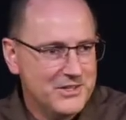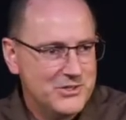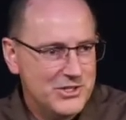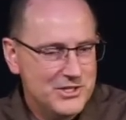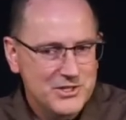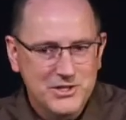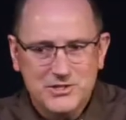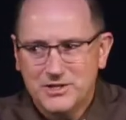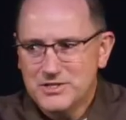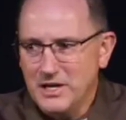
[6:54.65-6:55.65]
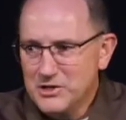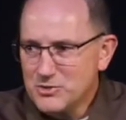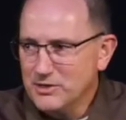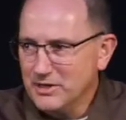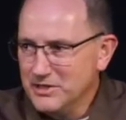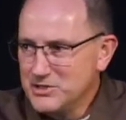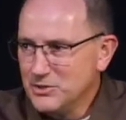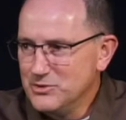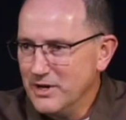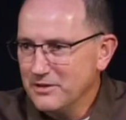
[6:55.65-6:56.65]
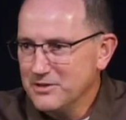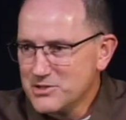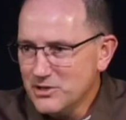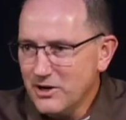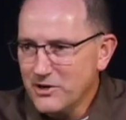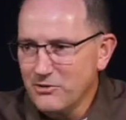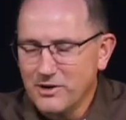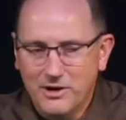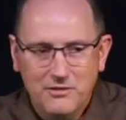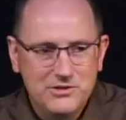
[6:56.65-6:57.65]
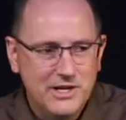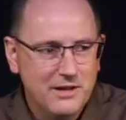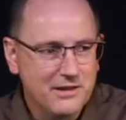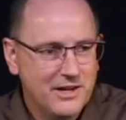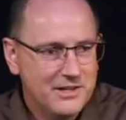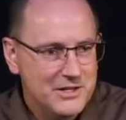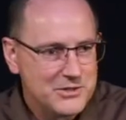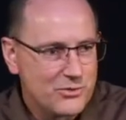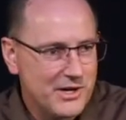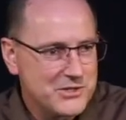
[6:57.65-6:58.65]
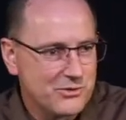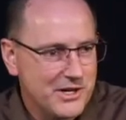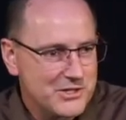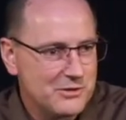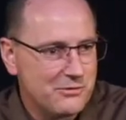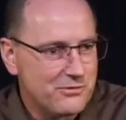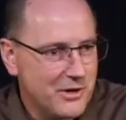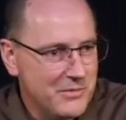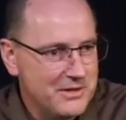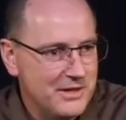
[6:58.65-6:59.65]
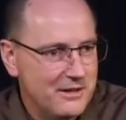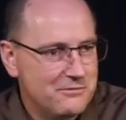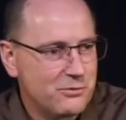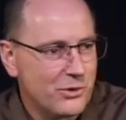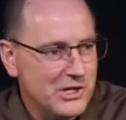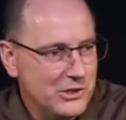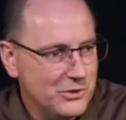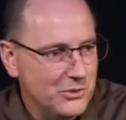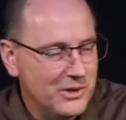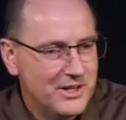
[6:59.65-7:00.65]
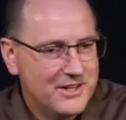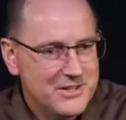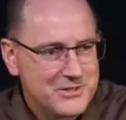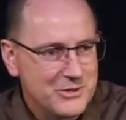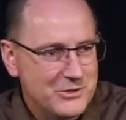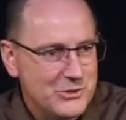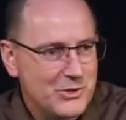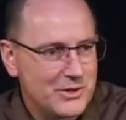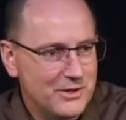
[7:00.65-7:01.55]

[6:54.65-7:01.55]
Jesus, his entry into death, his conquering of death, his resurrection from the dead for you, so that you could